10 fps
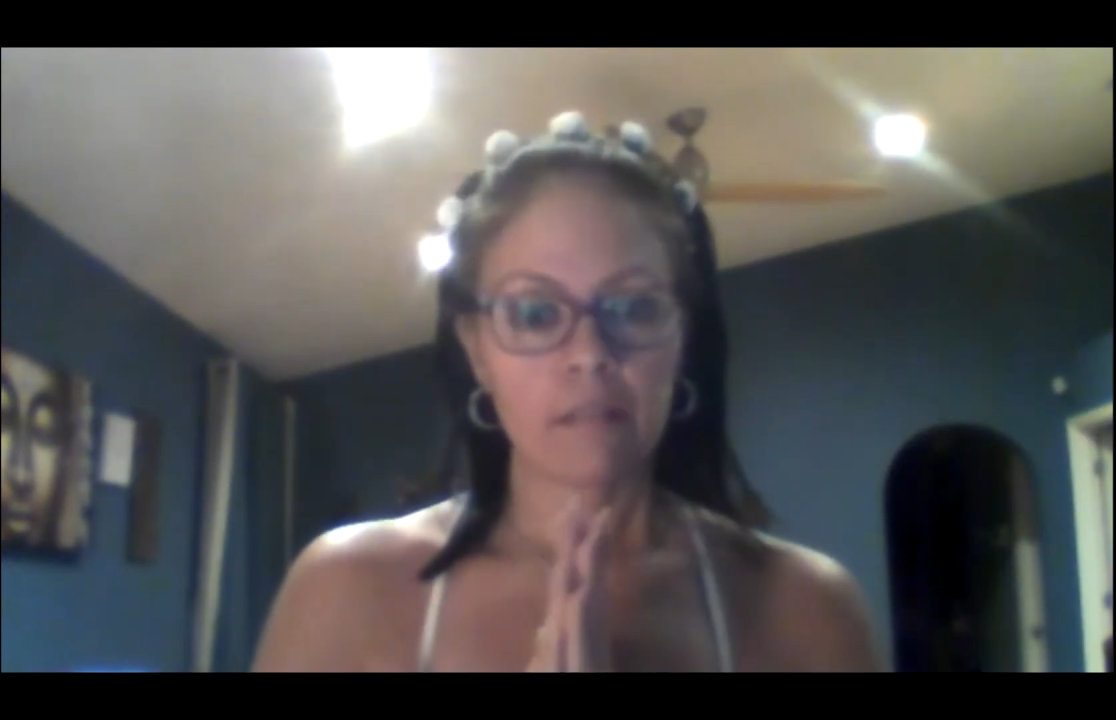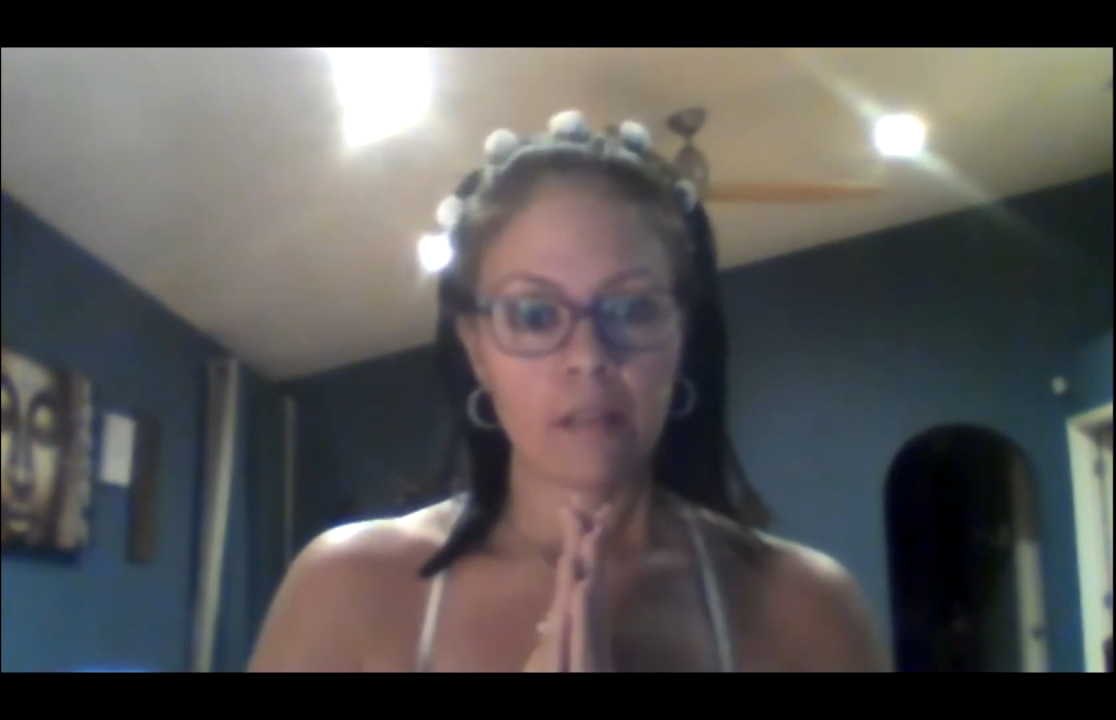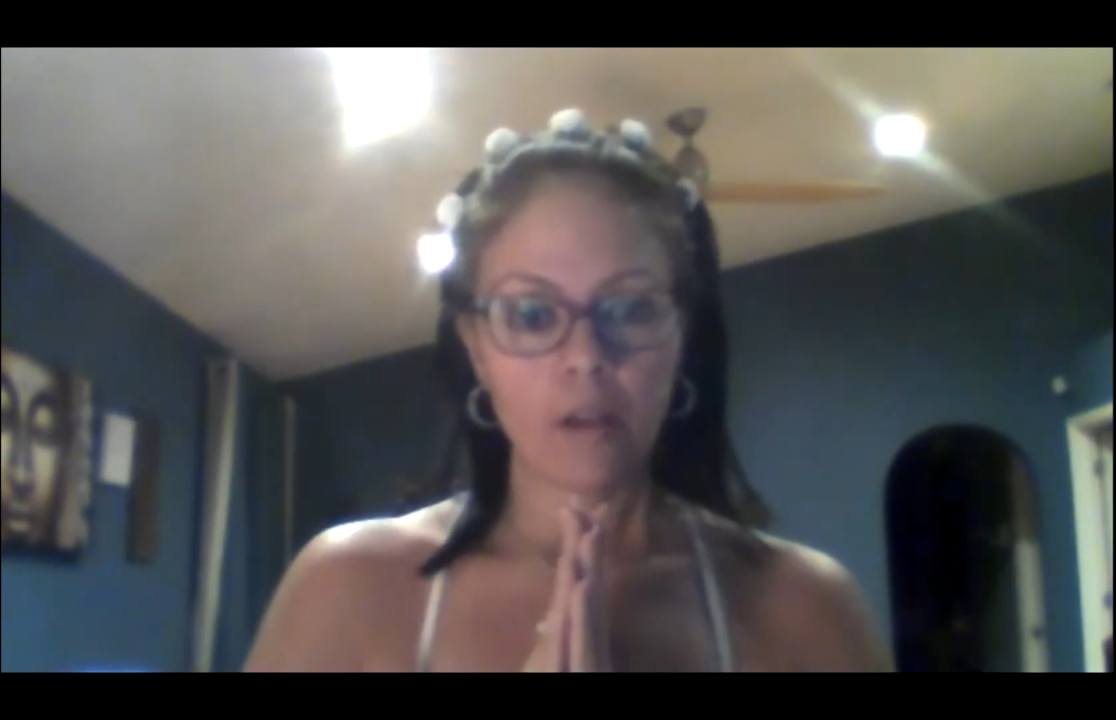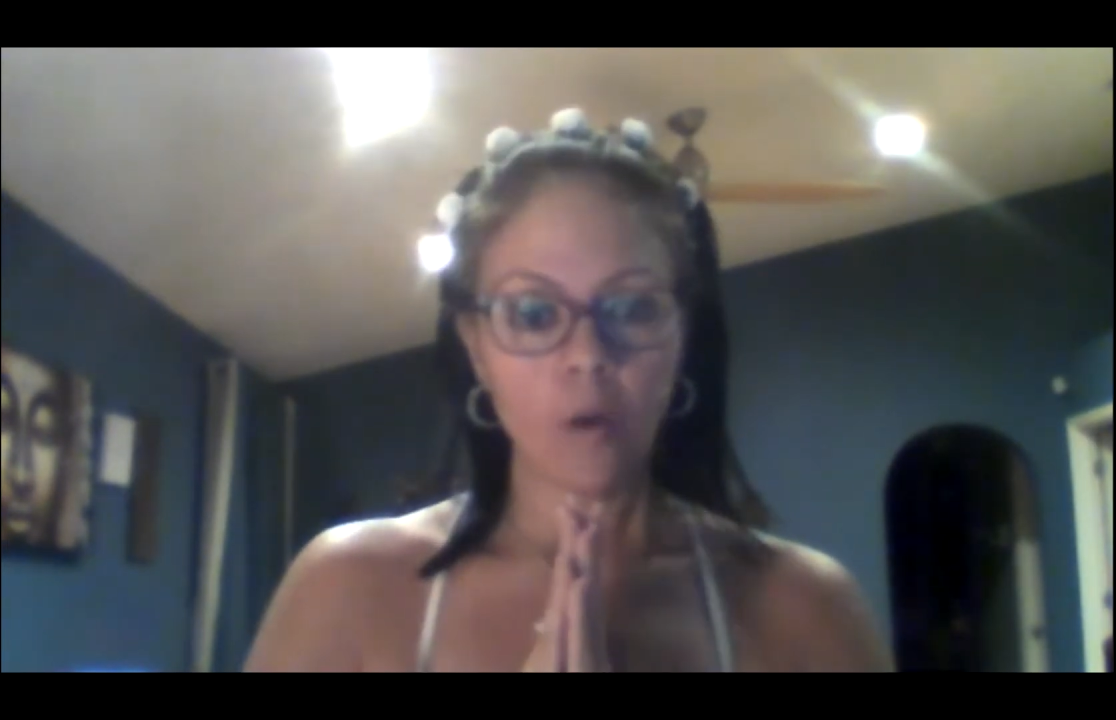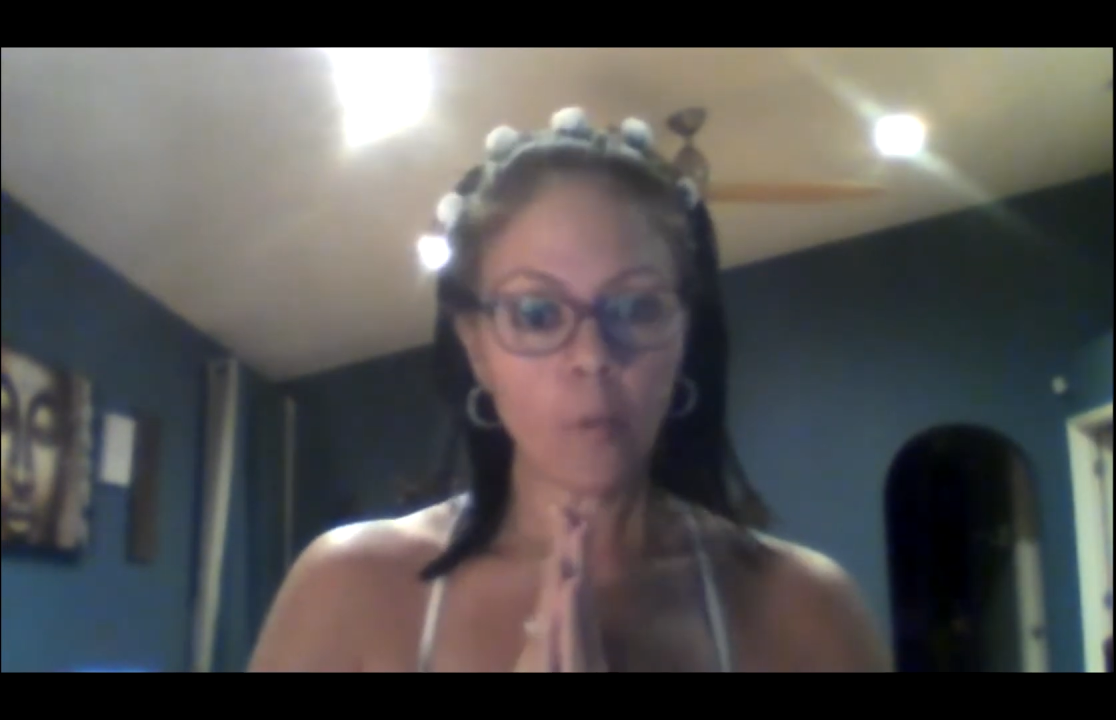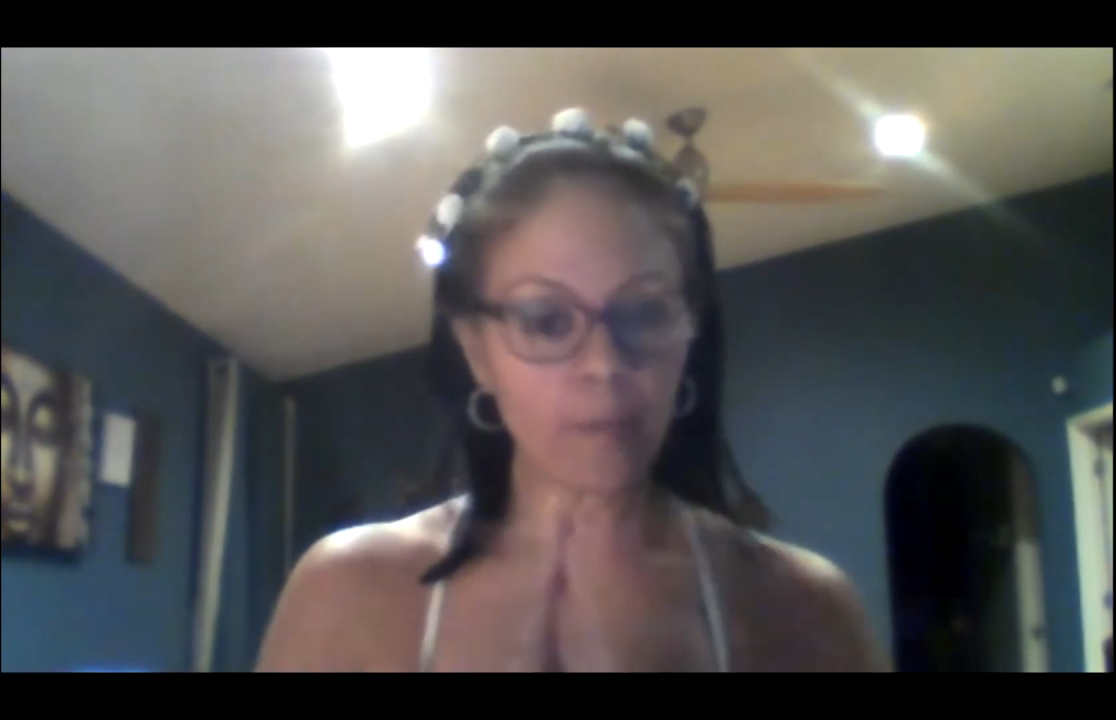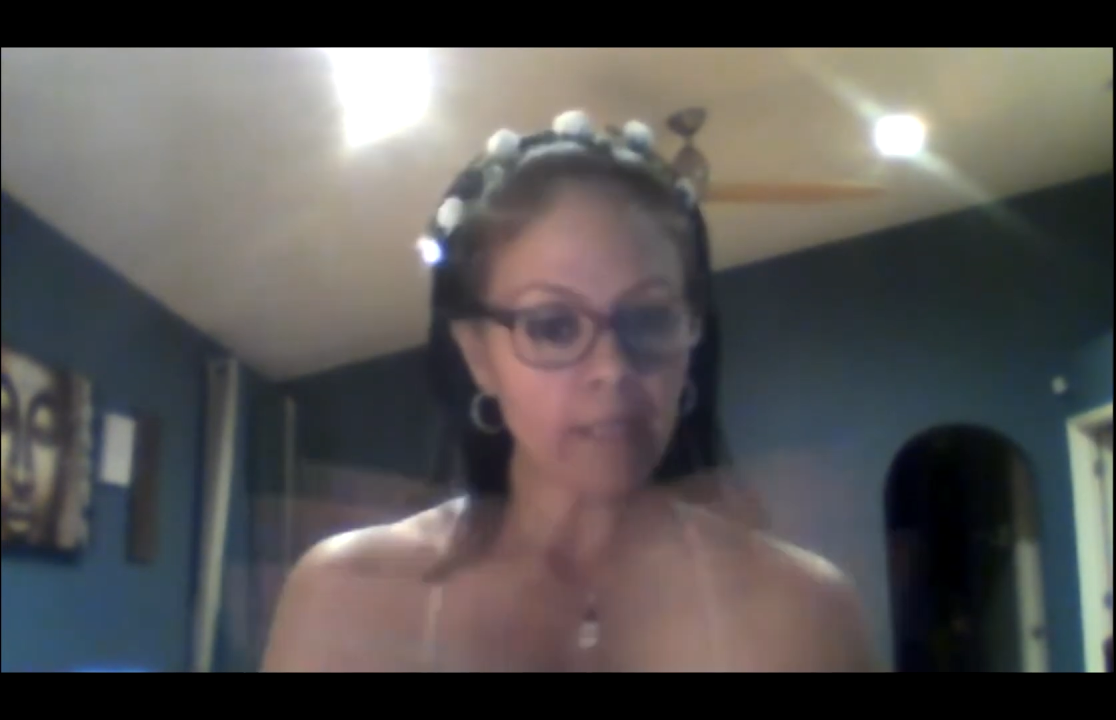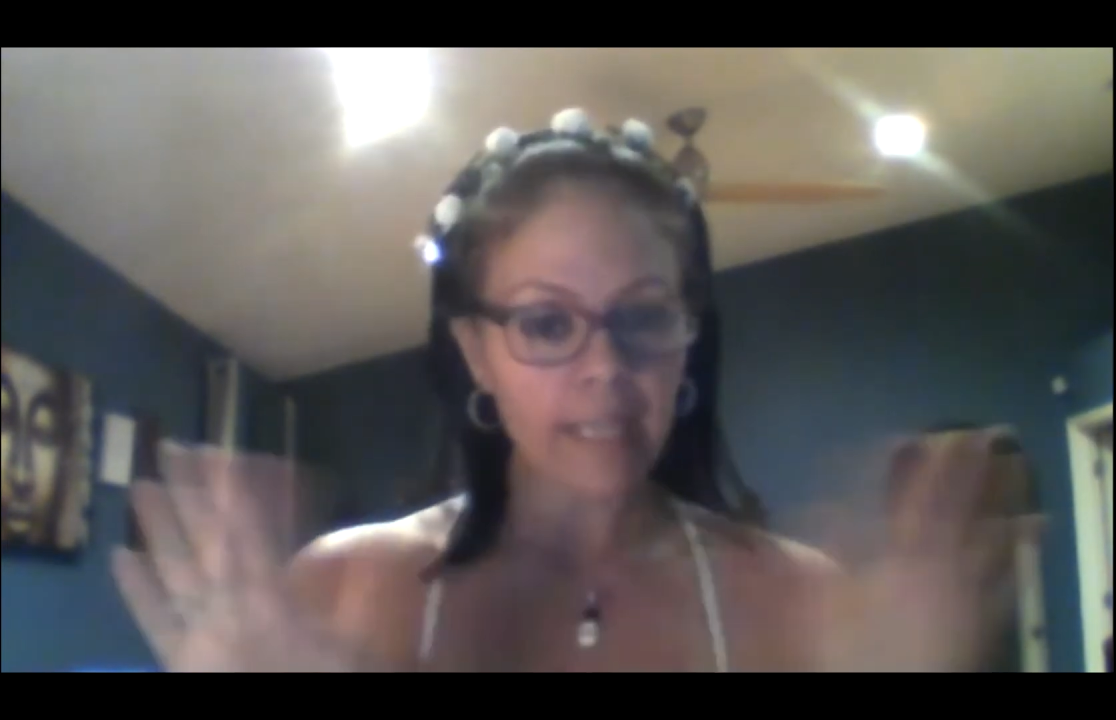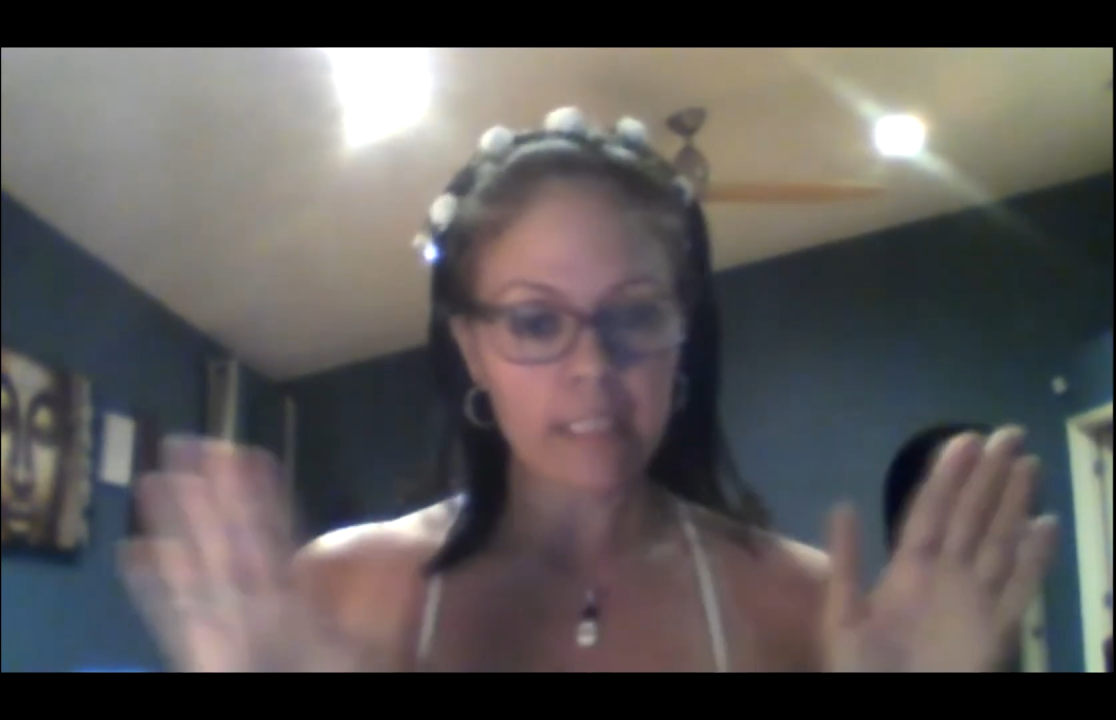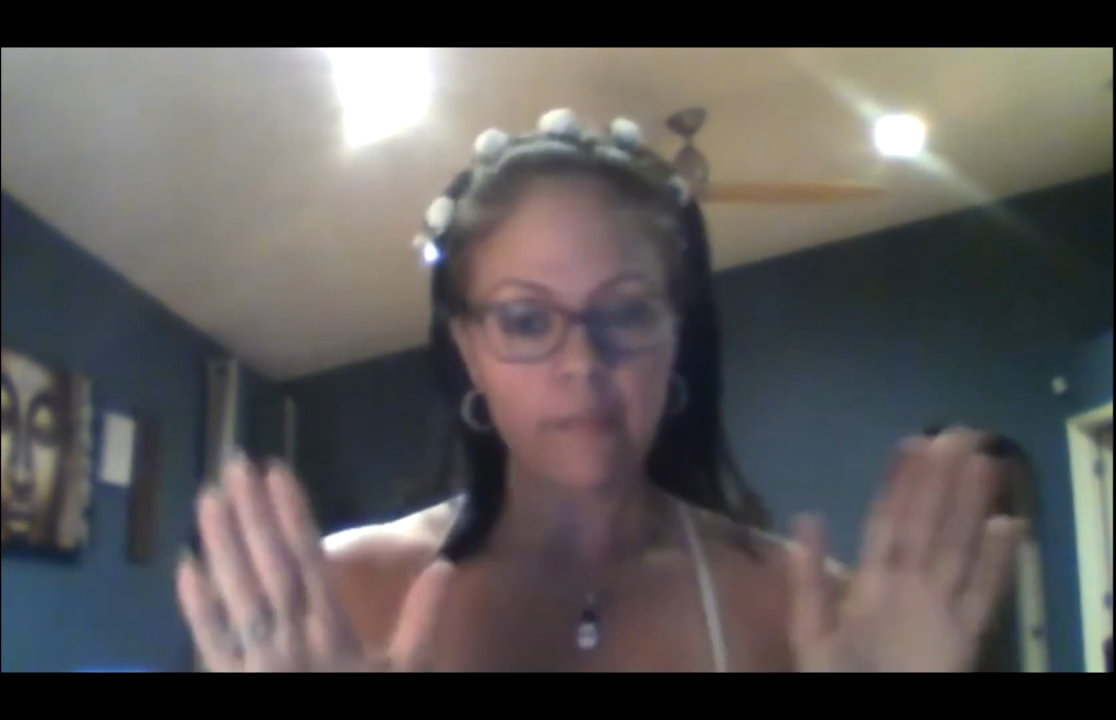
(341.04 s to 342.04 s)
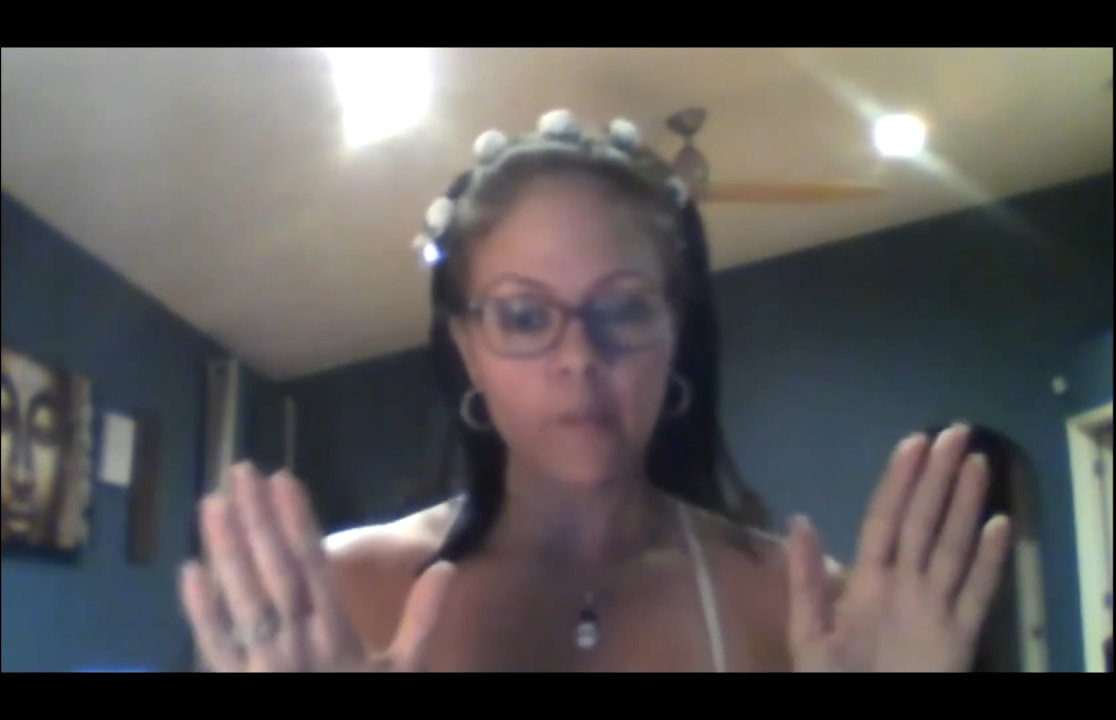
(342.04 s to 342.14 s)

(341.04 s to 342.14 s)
open lines of